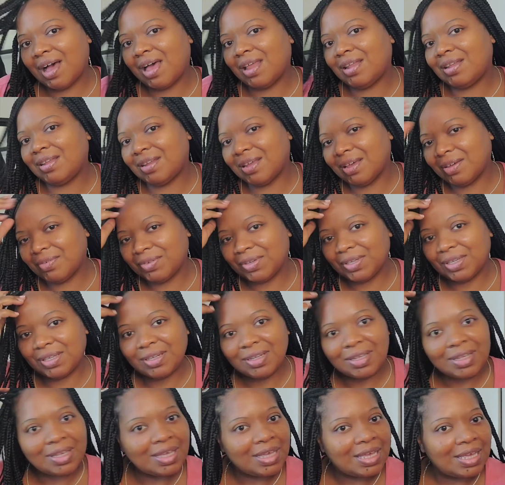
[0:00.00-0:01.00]
I love it.
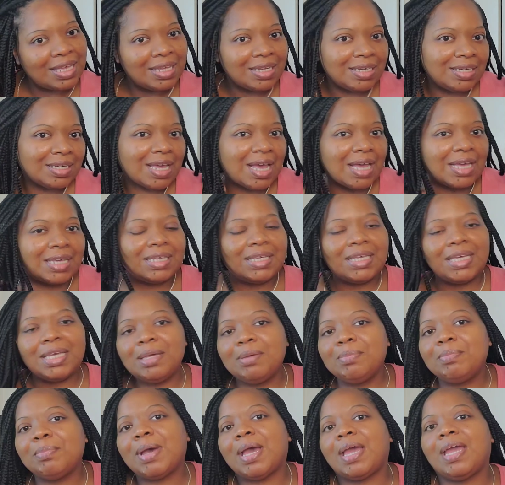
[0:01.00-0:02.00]
Now I
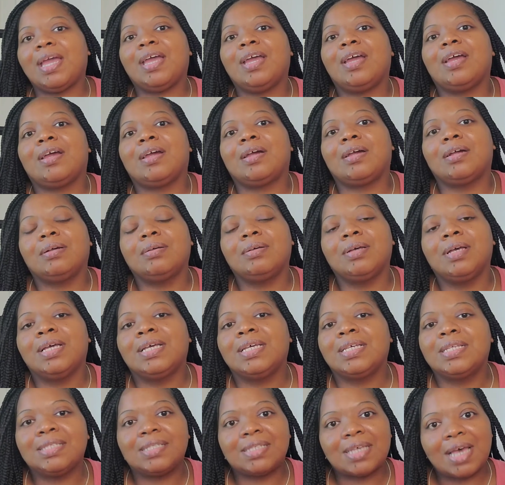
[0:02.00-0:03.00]
keep my hair
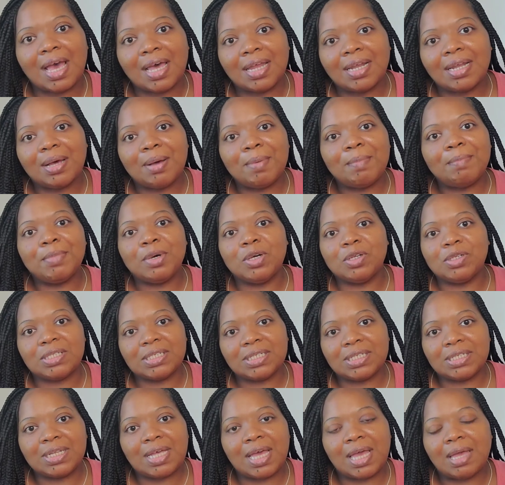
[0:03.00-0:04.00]
tied up most
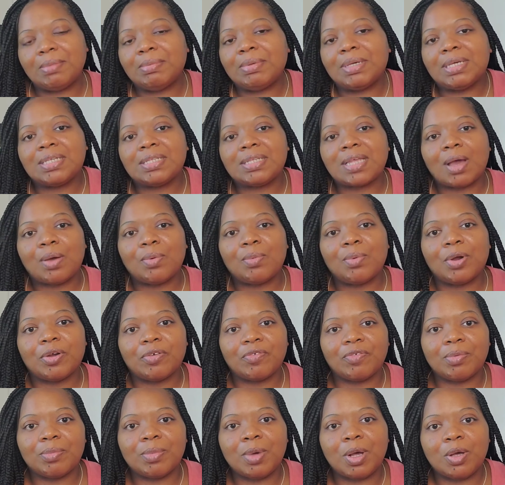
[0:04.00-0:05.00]
of the day because I work
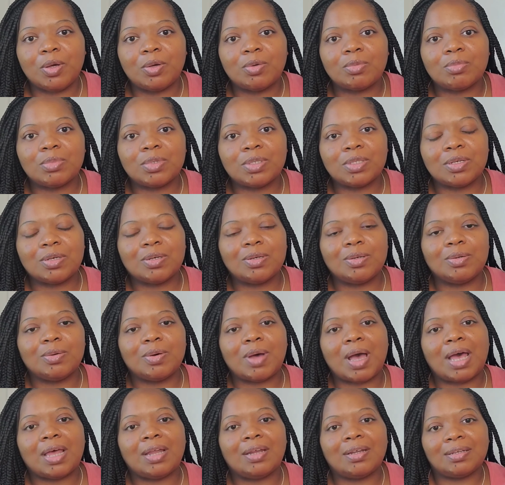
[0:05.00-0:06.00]
from home,
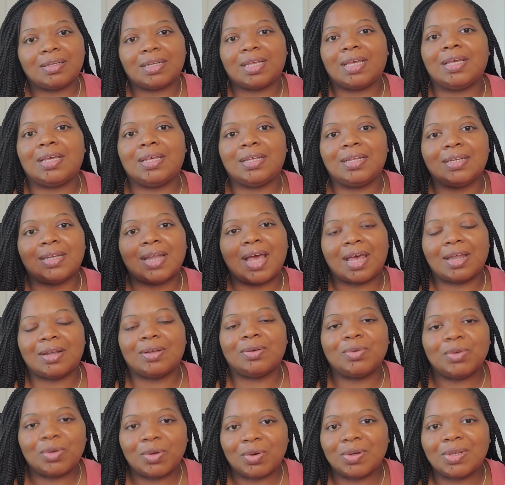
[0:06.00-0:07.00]
so I
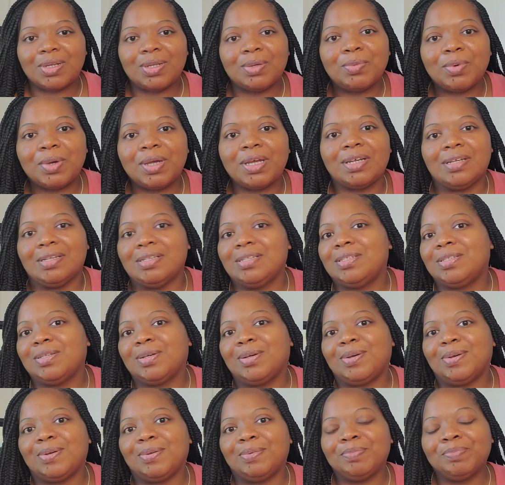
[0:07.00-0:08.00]
don't go anywhere,
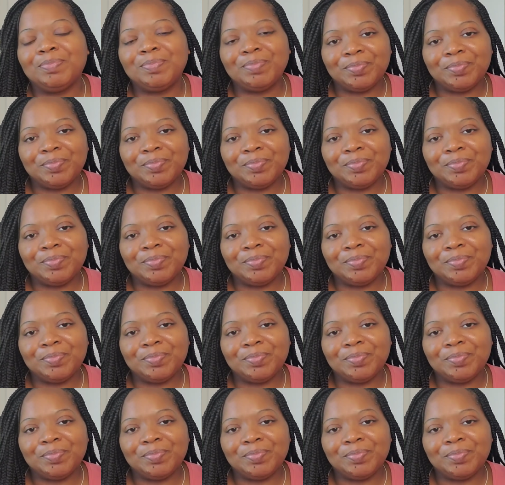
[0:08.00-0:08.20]
so